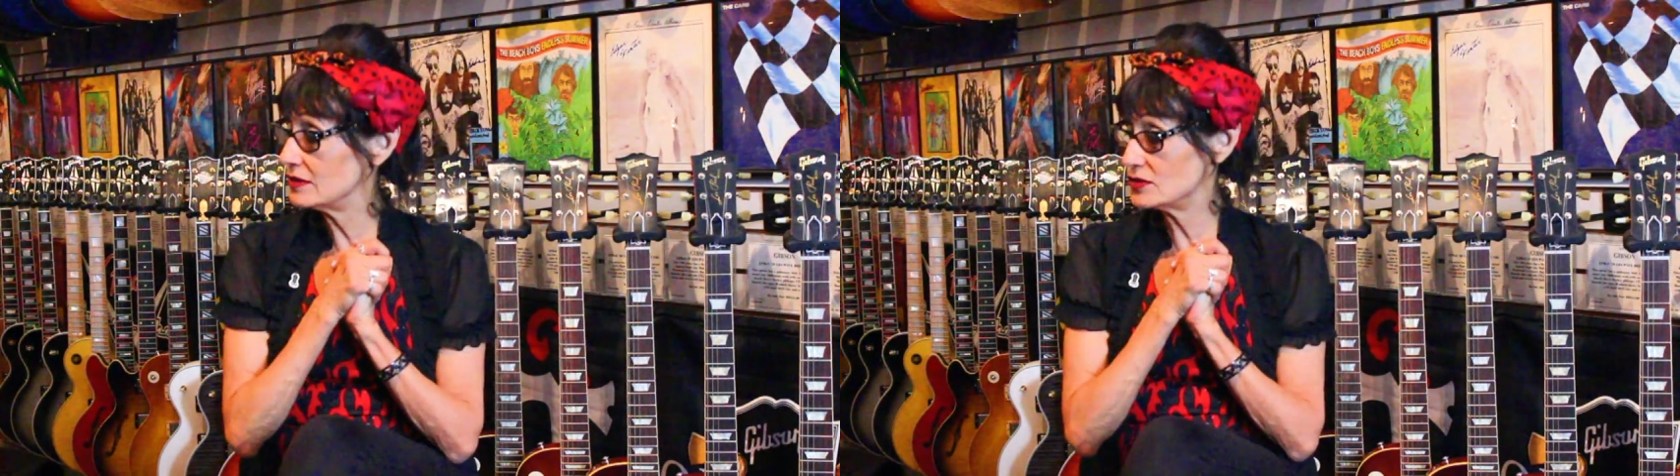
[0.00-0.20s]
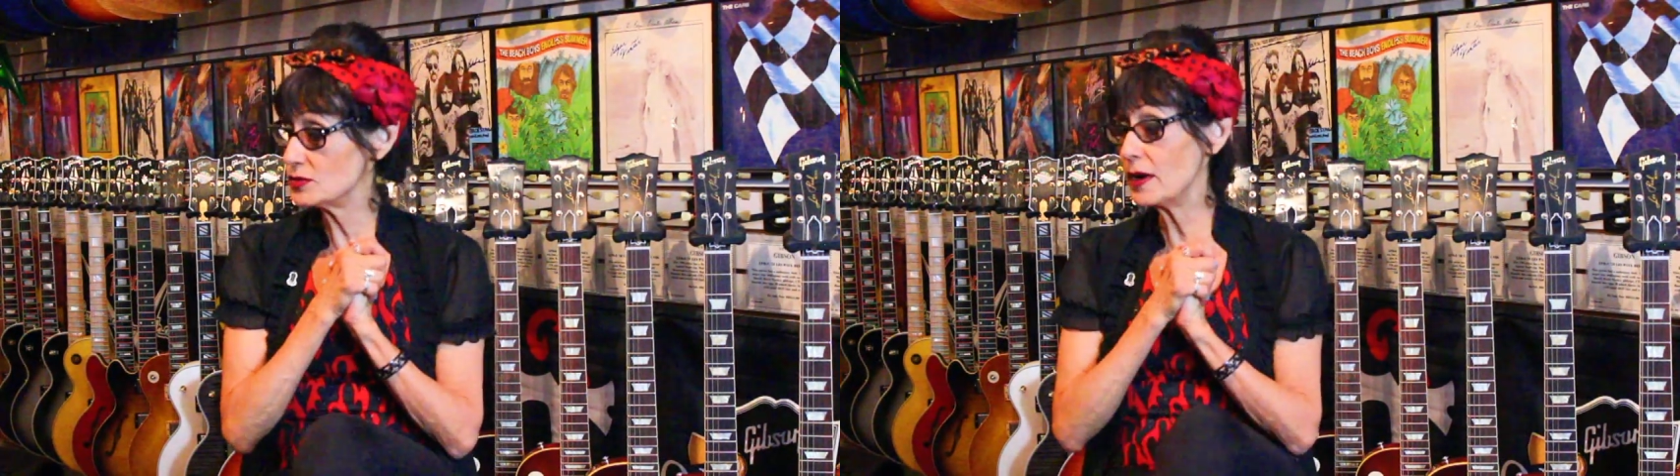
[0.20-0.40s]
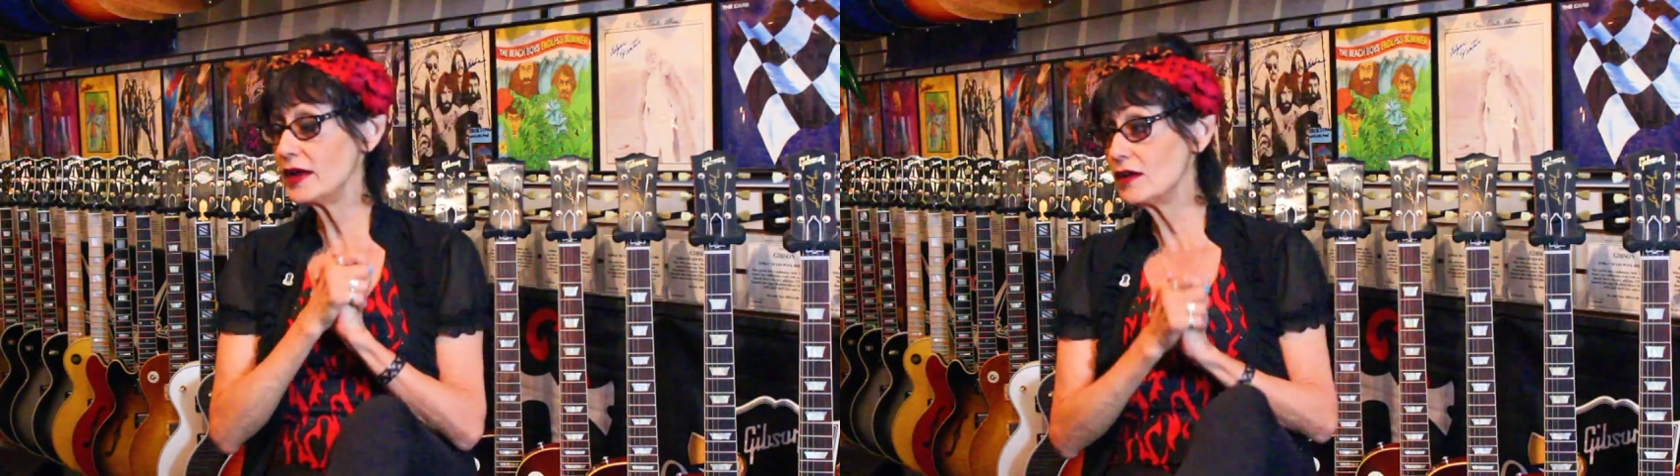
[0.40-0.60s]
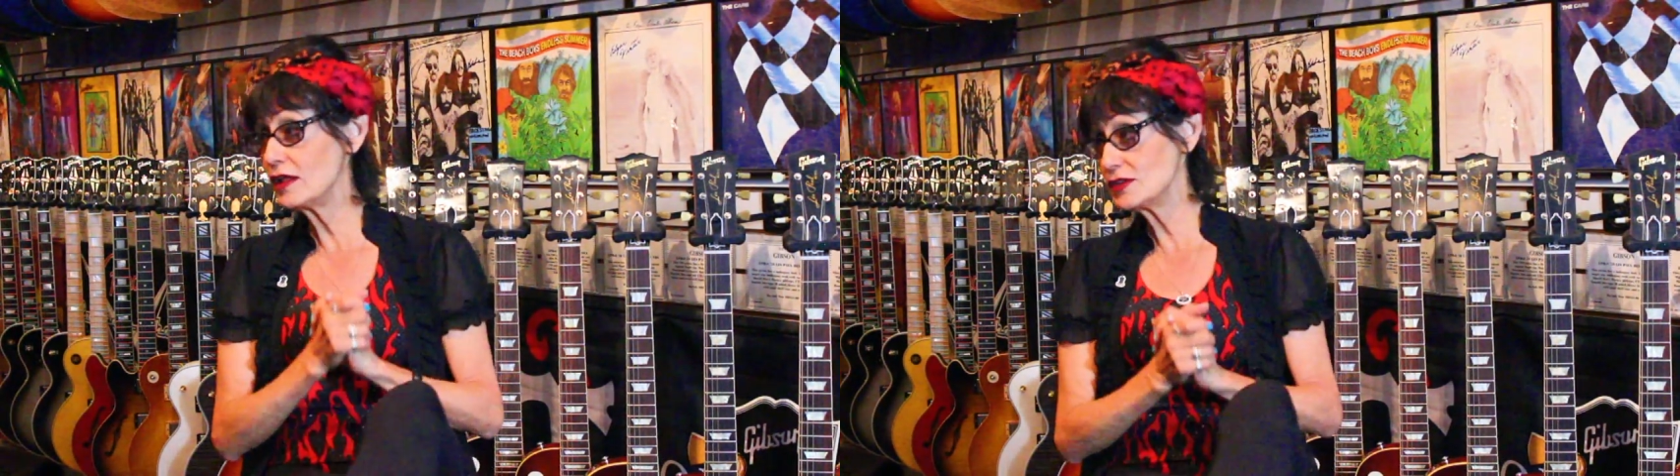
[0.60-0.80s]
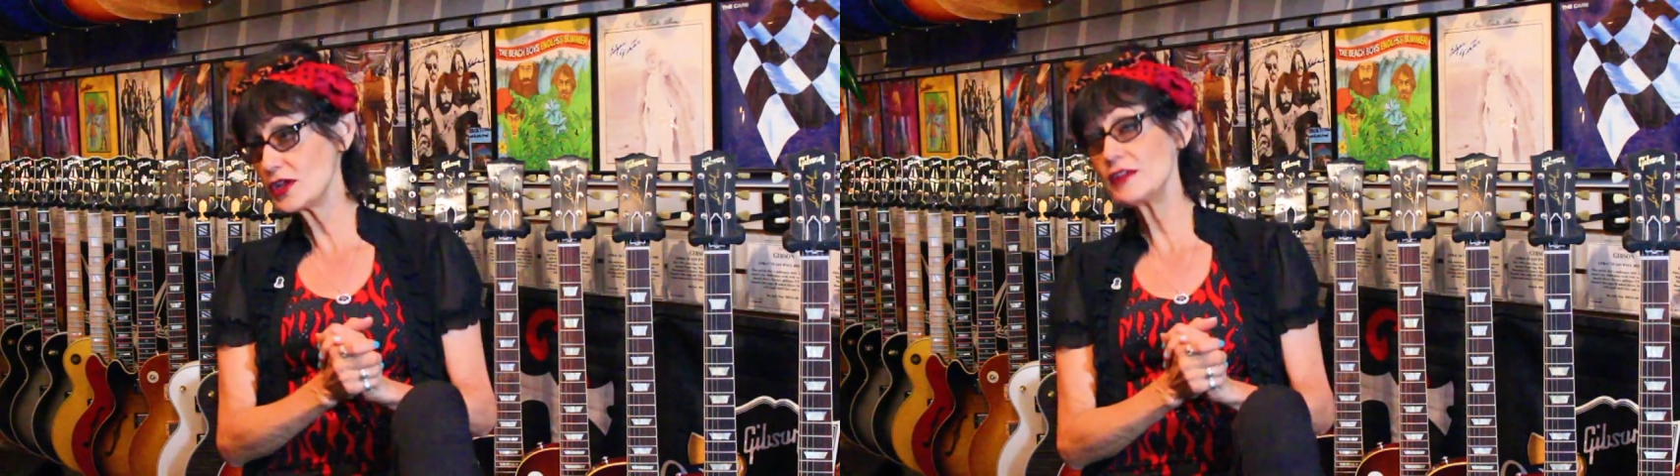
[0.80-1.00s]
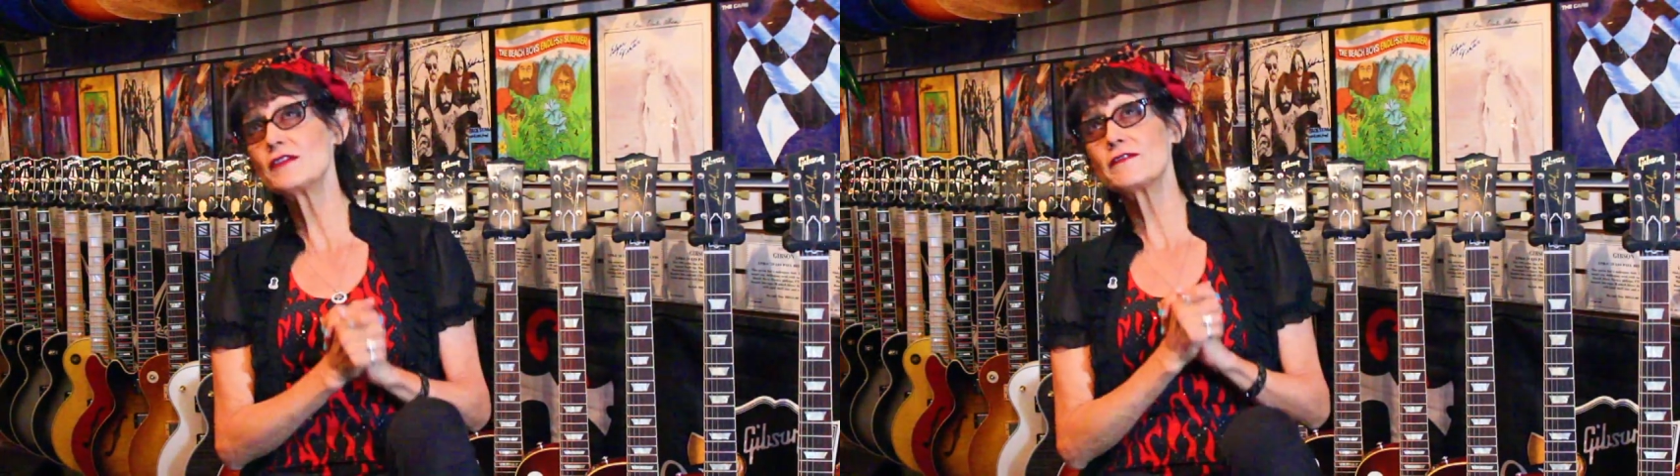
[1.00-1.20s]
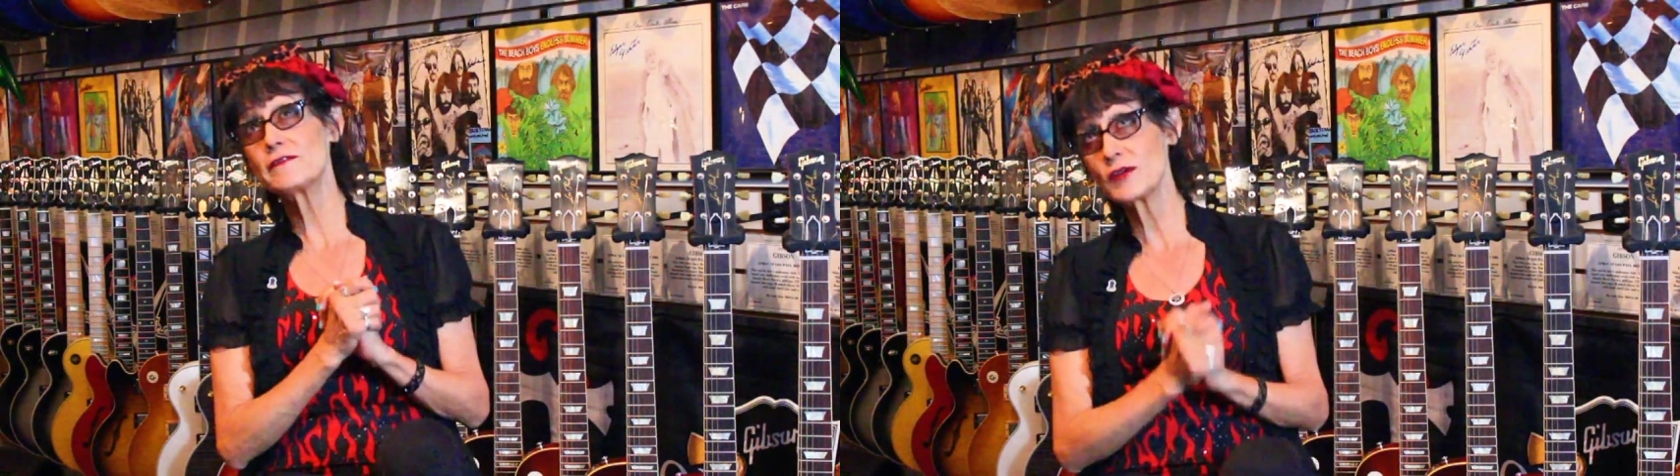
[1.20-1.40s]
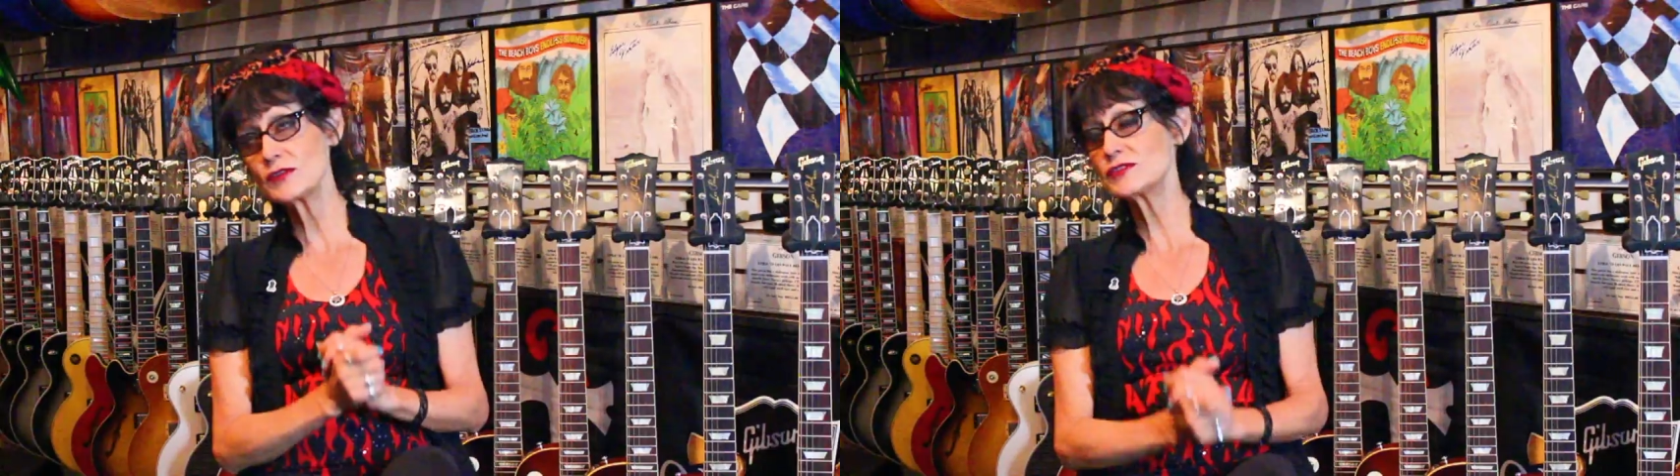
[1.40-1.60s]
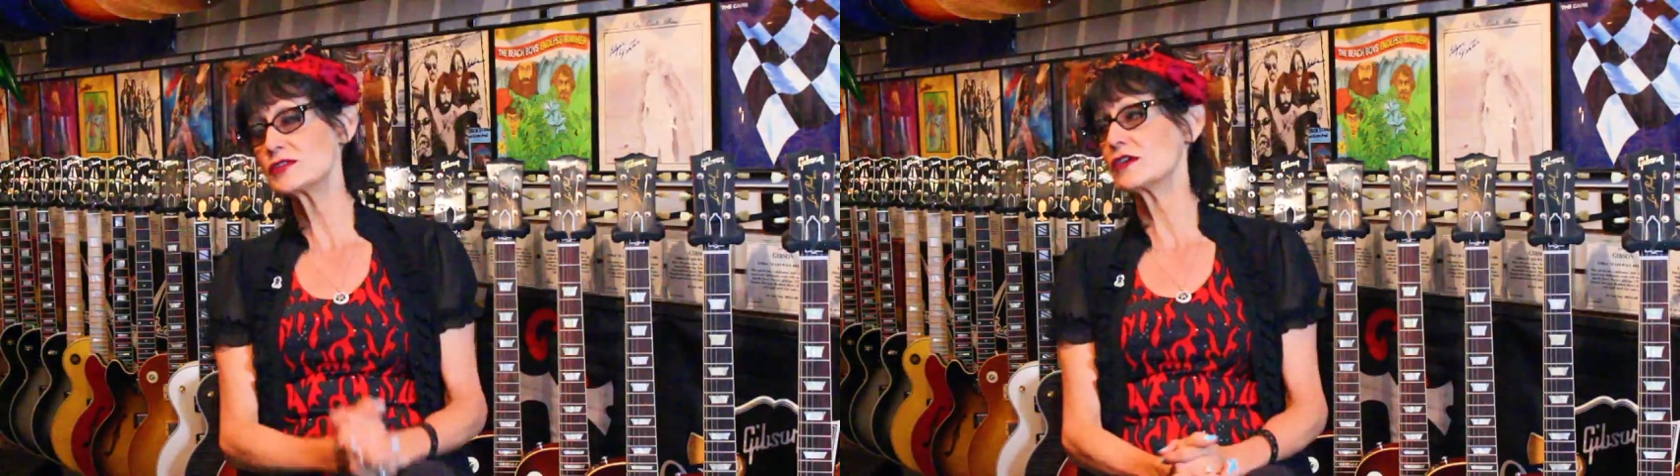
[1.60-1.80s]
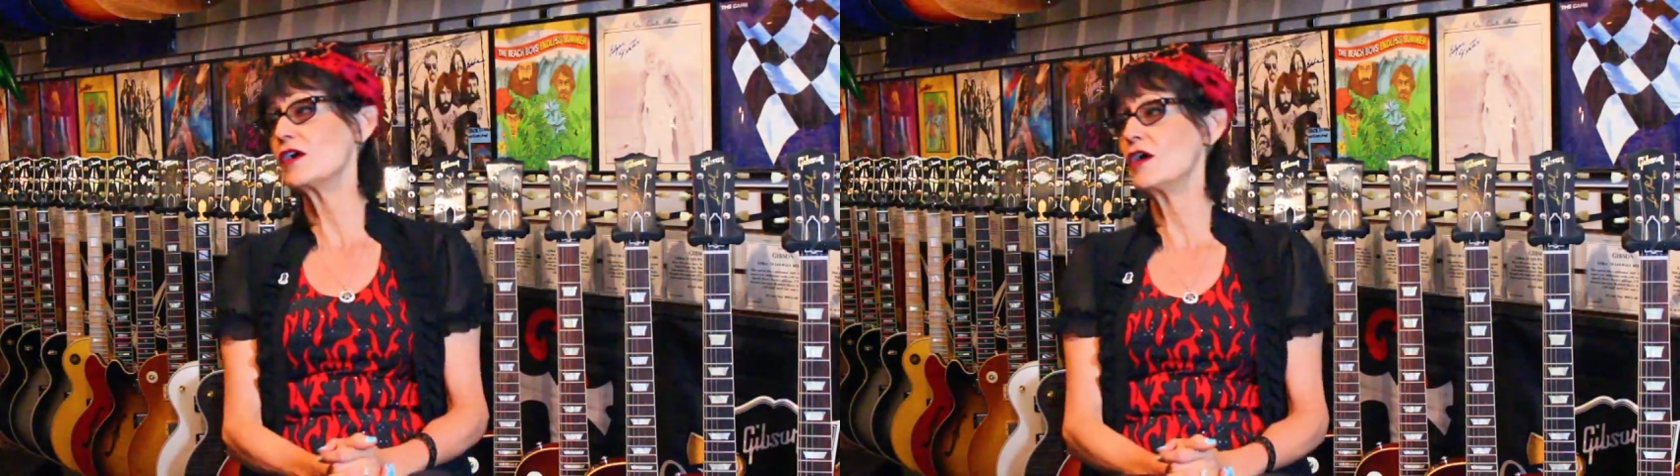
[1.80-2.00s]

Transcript: to my knowledge, I had the first